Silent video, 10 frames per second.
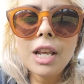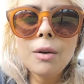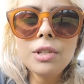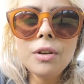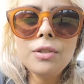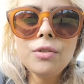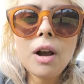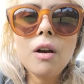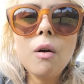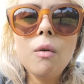I was talking to a
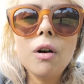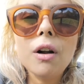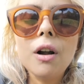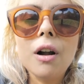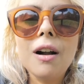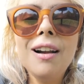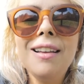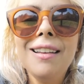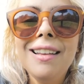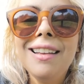coworker,
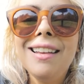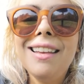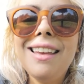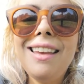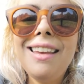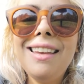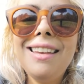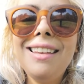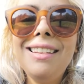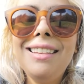
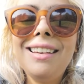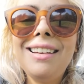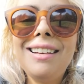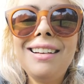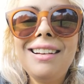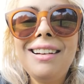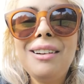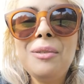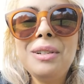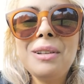and
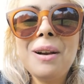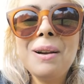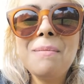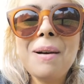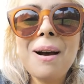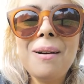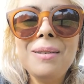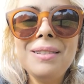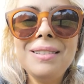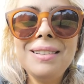we were talking
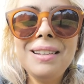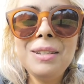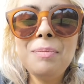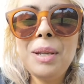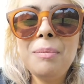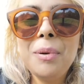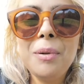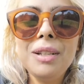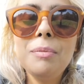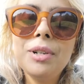about these
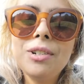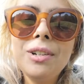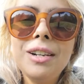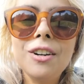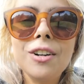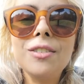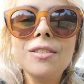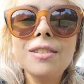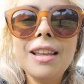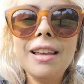people, especially
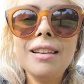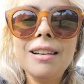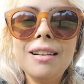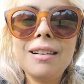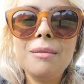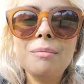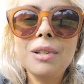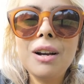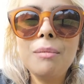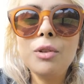girls, that
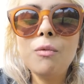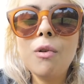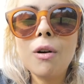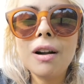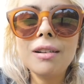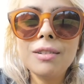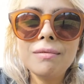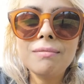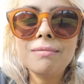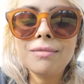come to work
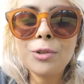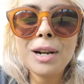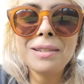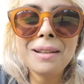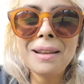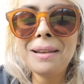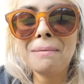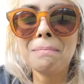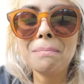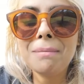dressed like
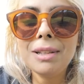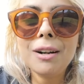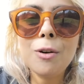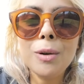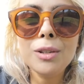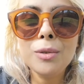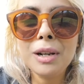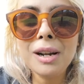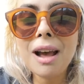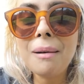they're going to a
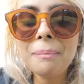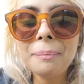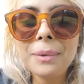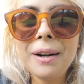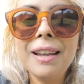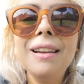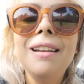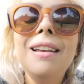club, right?